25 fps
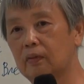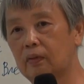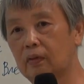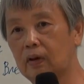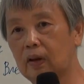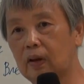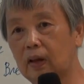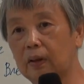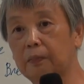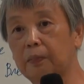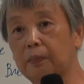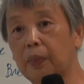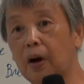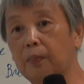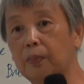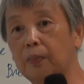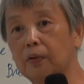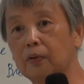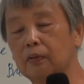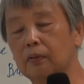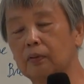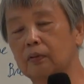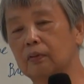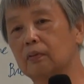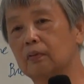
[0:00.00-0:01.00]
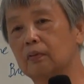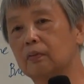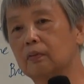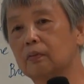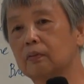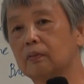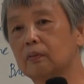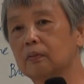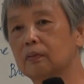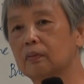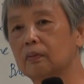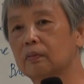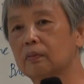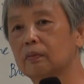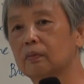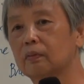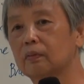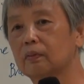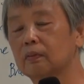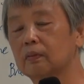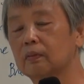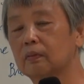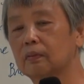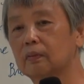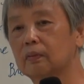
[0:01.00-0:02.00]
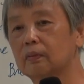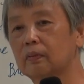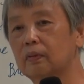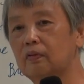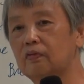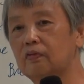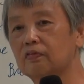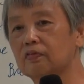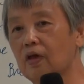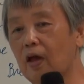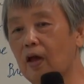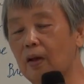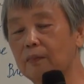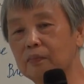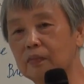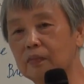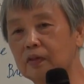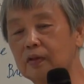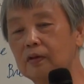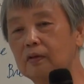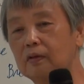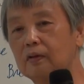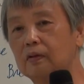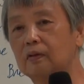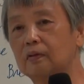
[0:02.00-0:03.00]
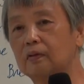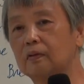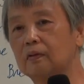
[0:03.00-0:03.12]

like bubble. It's empty.